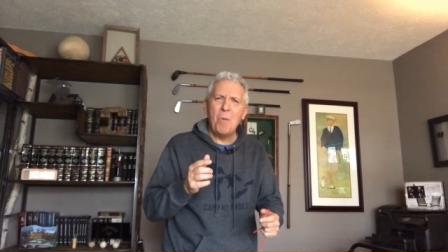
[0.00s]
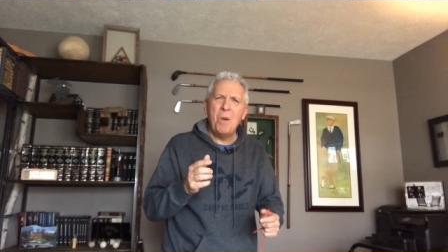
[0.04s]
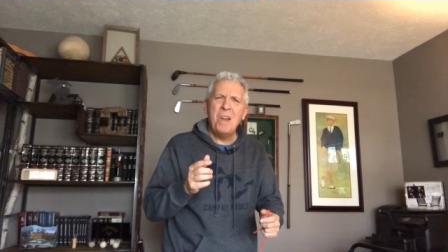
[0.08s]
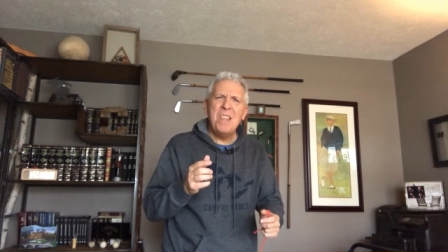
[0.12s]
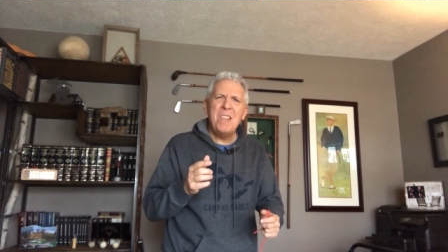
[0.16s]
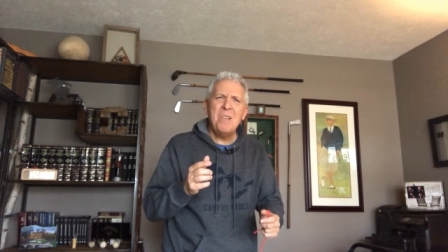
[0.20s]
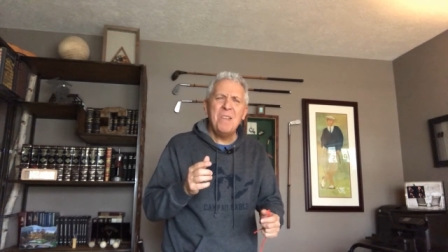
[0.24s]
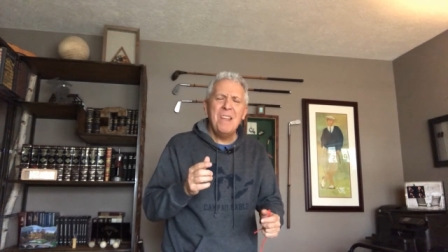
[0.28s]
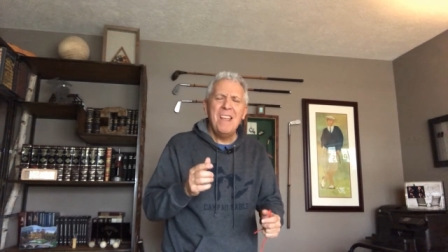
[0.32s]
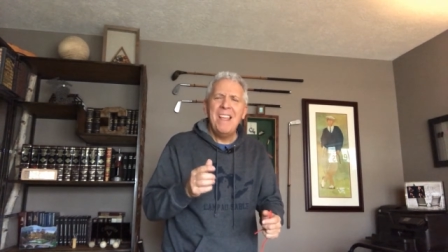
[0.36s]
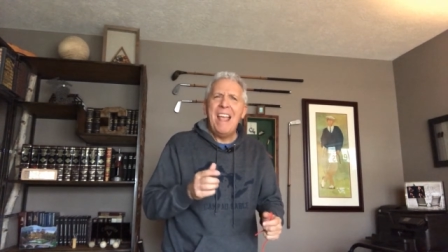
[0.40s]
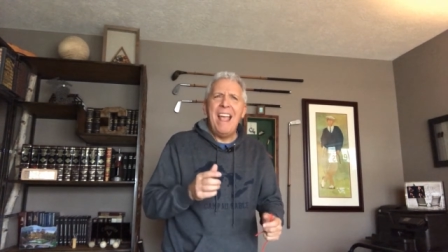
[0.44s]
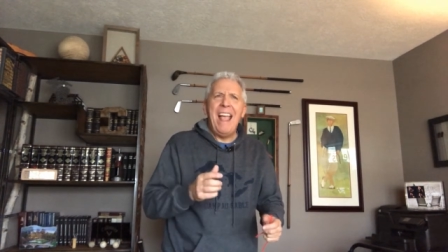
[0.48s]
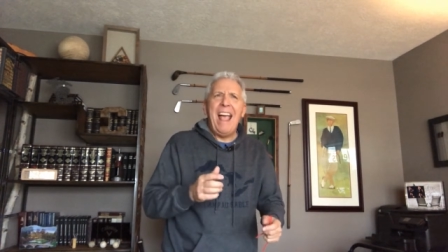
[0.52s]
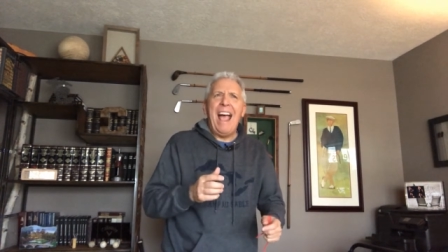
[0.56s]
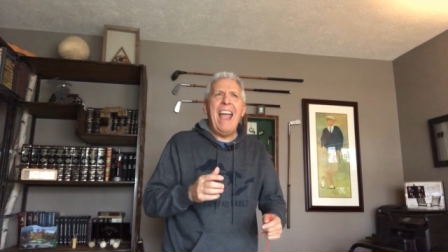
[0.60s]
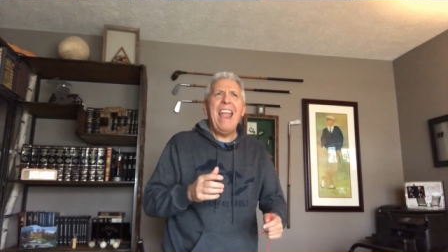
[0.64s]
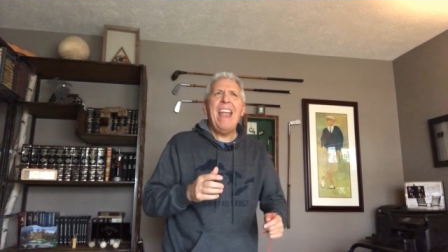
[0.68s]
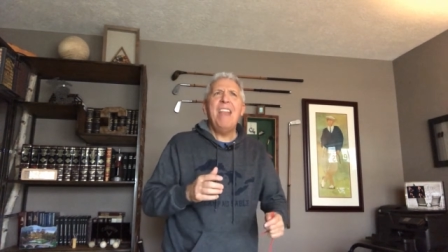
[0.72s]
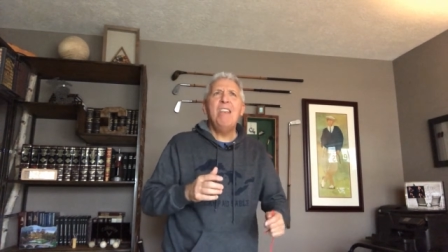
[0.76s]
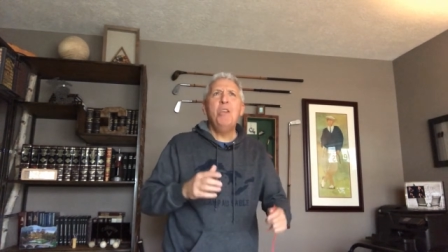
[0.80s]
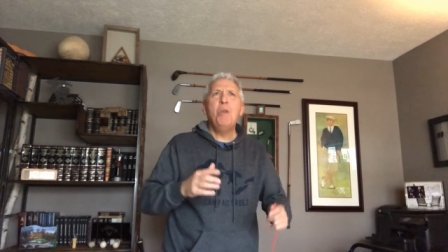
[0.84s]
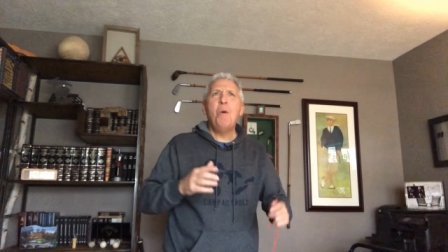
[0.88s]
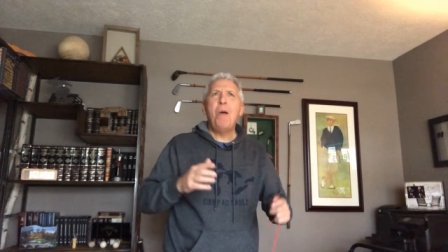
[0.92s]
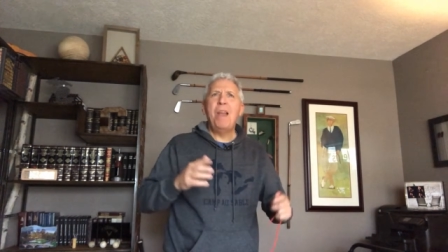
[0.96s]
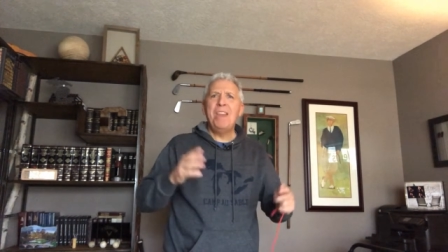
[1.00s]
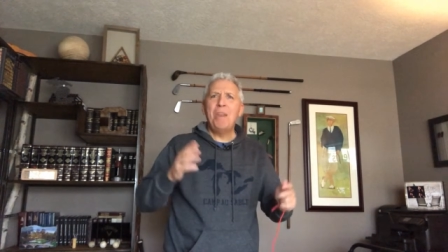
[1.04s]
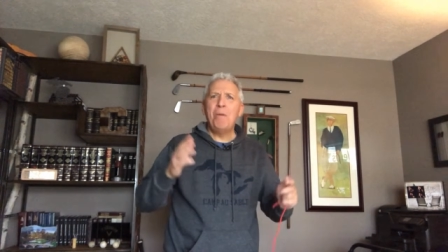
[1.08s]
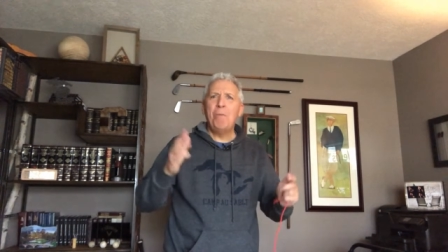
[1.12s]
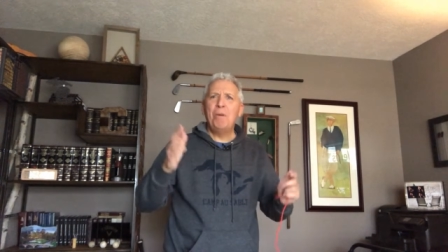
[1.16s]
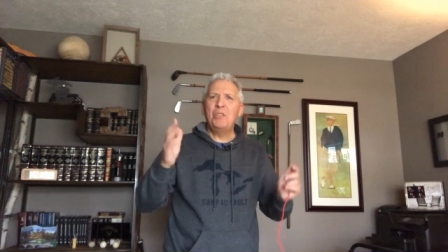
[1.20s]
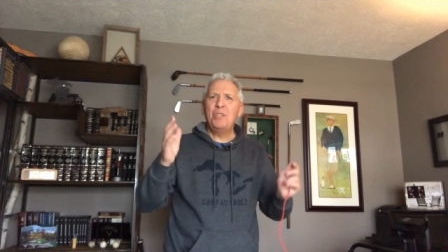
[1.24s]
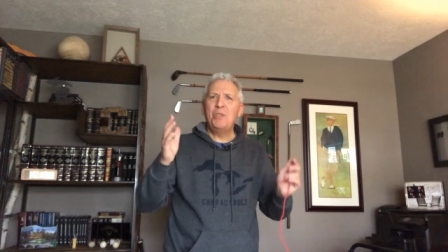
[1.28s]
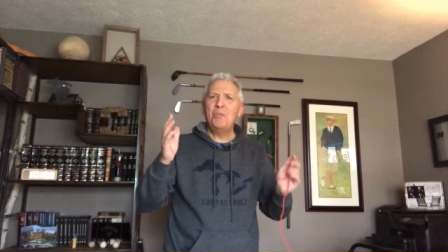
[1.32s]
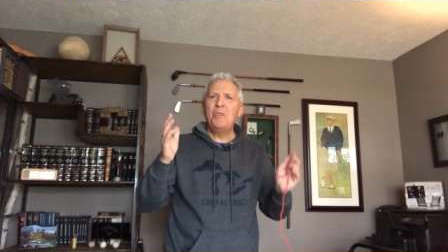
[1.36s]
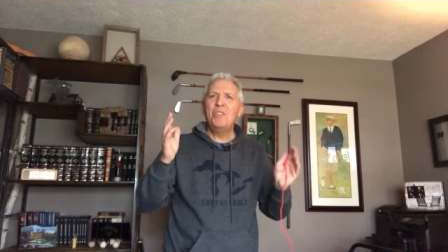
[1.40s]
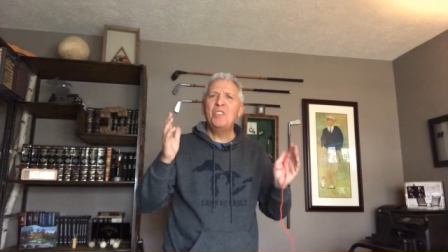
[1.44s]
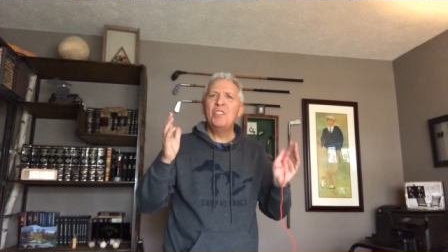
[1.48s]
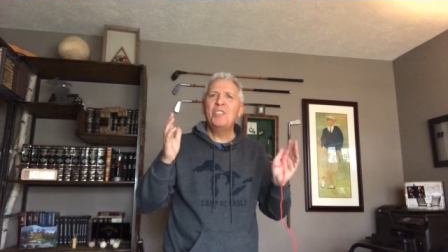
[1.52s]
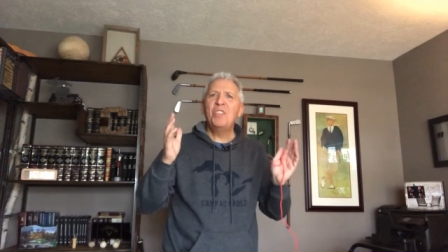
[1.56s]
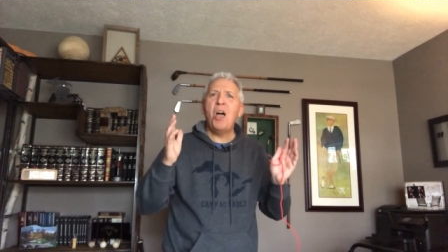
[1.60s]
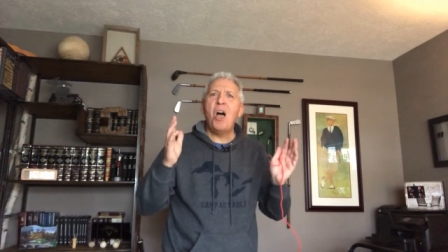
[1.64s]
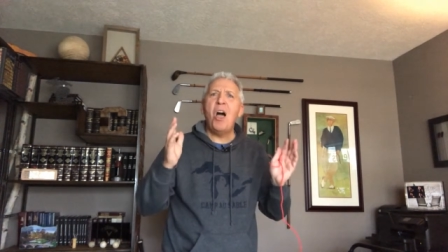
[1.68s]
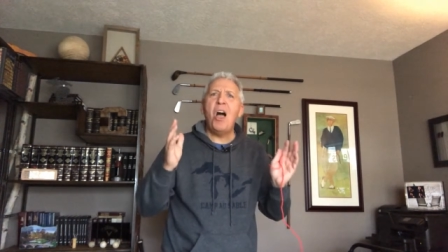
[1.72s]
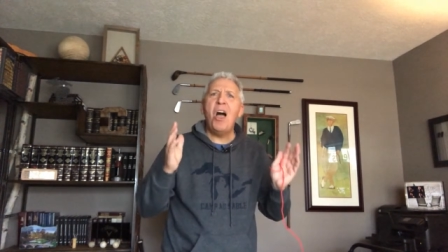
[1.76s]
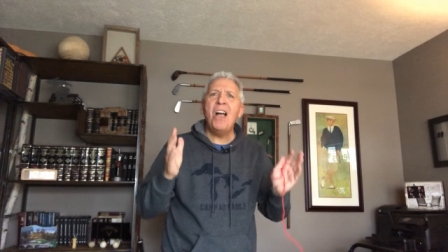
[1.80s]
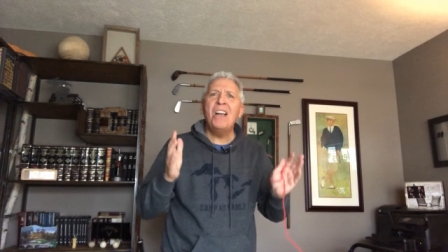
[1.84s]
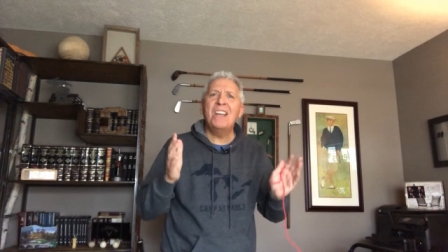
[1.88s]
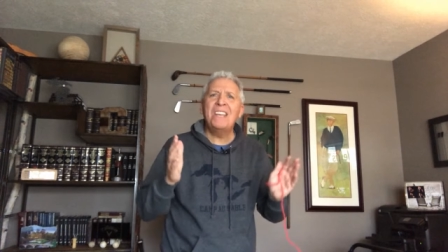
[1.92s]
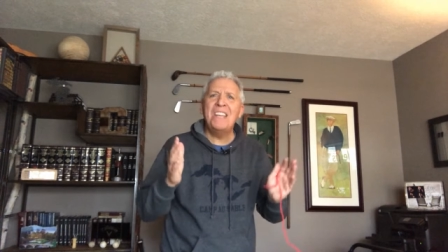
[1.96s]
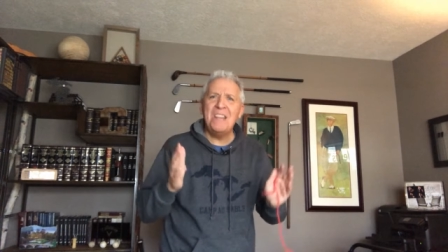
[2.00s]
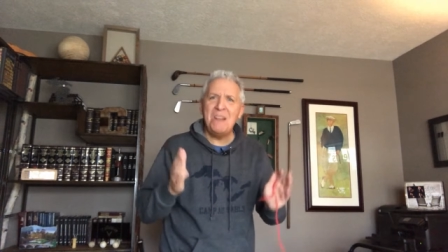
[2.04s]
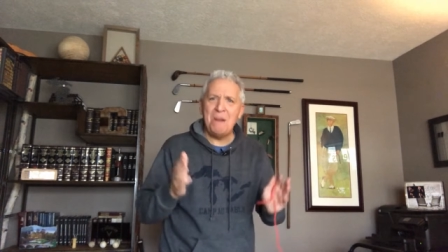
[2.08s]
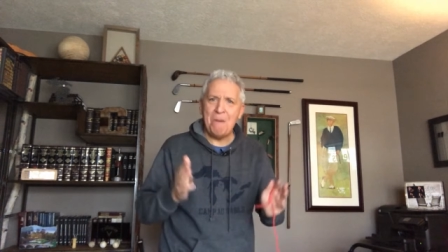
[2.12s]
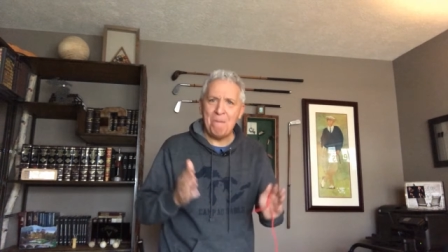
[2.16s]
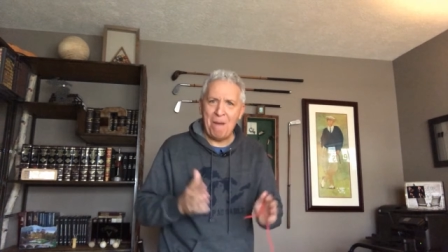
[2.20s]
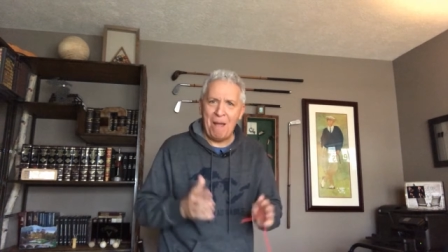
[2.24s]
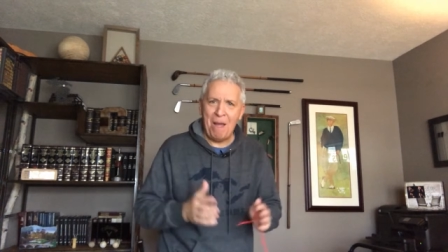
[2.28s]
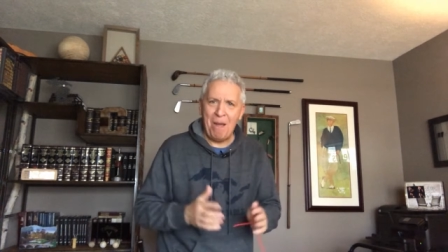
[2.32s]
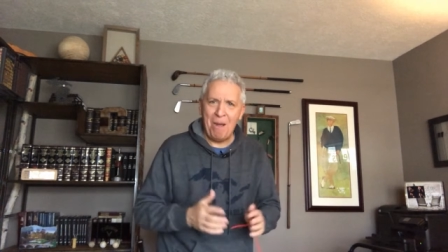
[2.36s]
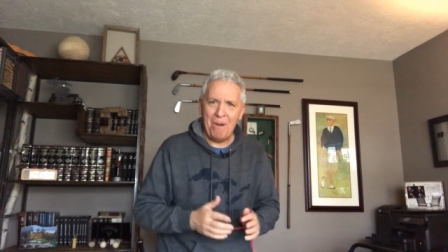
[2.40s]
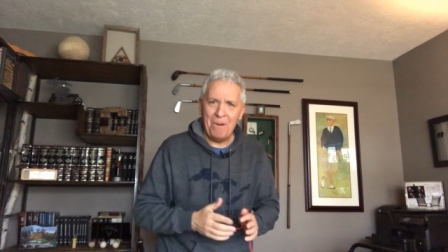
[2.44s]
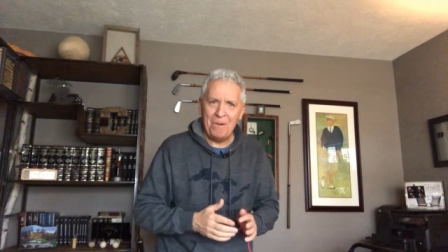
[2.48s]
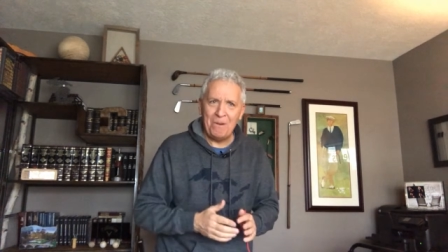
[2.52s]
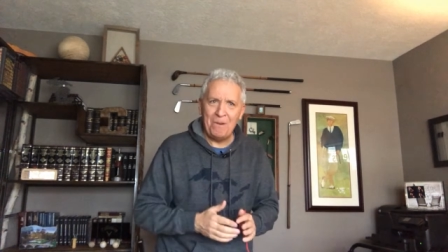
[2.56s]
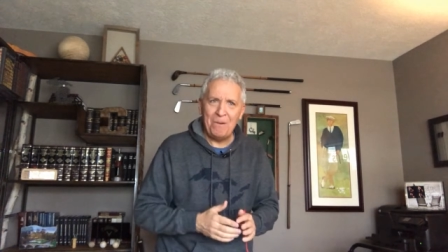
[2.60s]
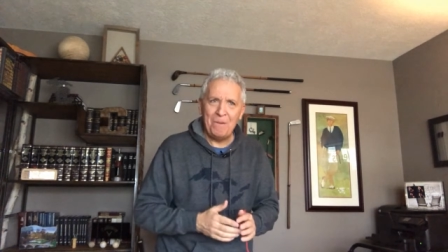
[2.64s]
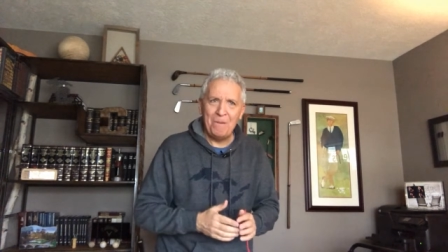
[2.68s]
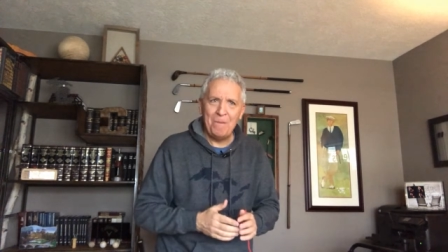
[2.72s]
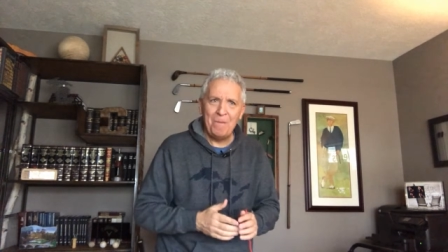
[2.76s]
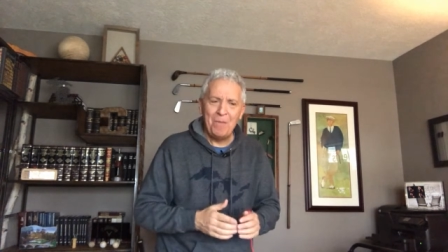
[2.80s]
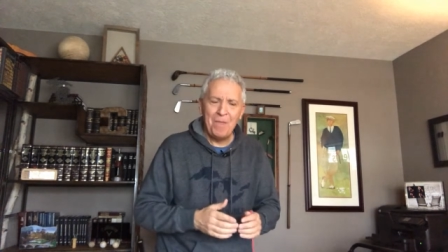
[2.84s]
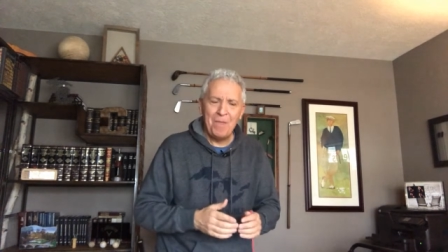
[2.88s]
What you, I had no idea what she was talking about.